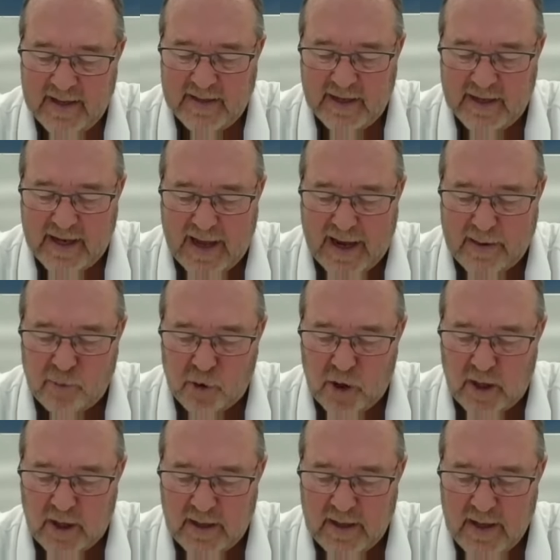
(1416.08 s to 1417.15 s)
the
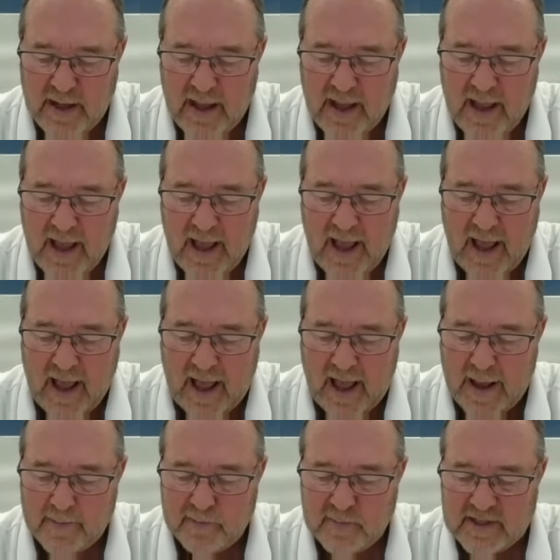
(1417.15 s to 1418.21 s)
library.
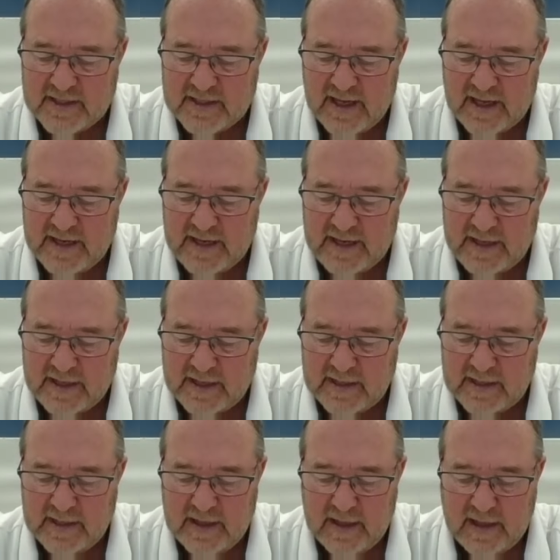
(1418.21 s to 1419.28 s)
I'm
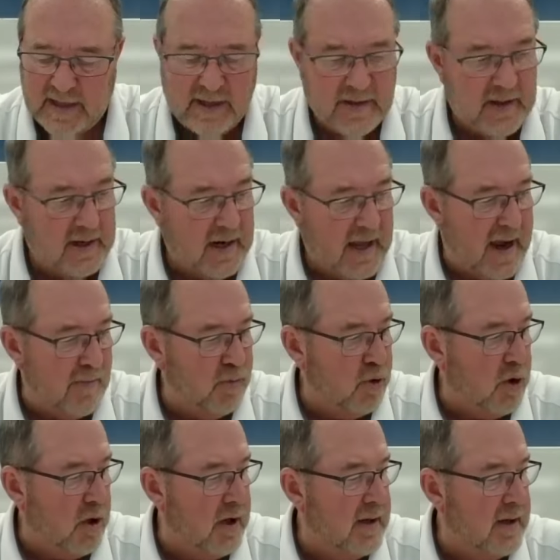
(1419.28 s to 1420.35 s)
studying in the
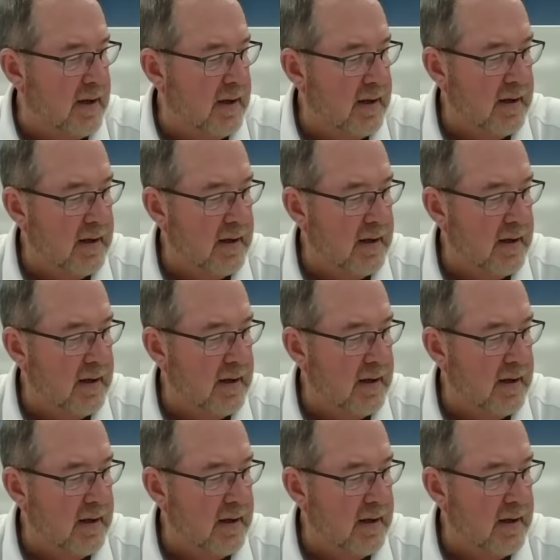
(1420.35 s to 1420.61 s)
library.